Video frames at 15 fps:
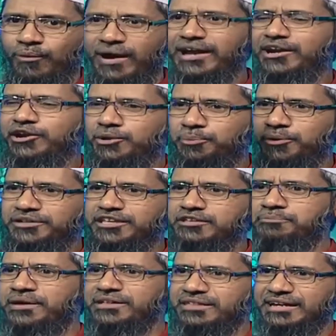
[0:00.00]
Why did you put
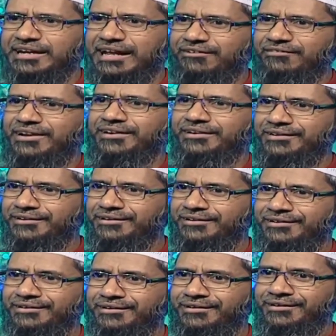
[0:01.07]
this person in heaven?
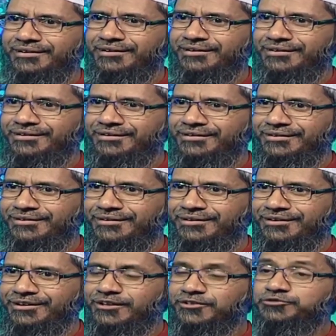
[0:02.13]

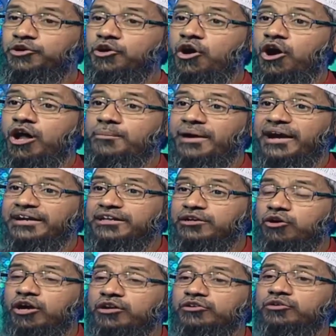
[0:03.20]
So
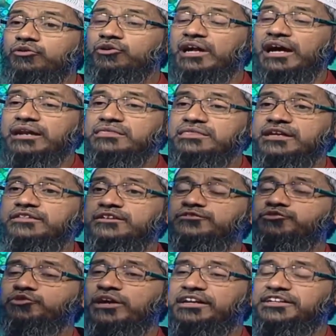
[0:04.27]
Almighty God, the Quran says
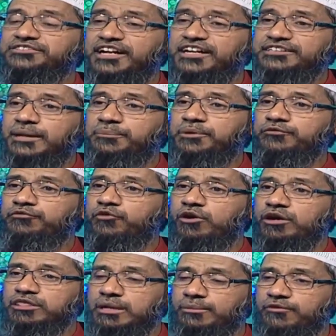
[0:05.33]
in Surah Nisa, chapter
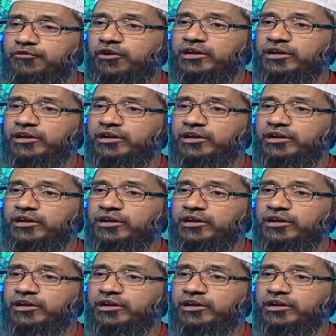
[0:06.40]
4, verse number